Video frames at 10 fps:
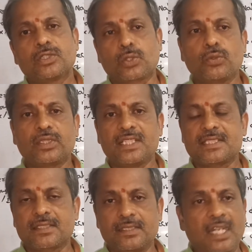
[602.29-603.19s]
through
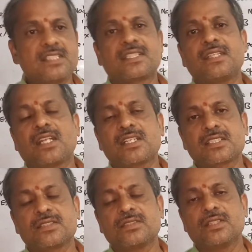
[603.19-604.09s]
these net
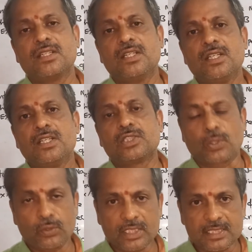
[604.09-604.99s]
centers,
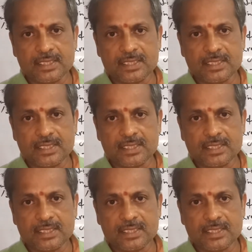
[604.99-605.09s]
through these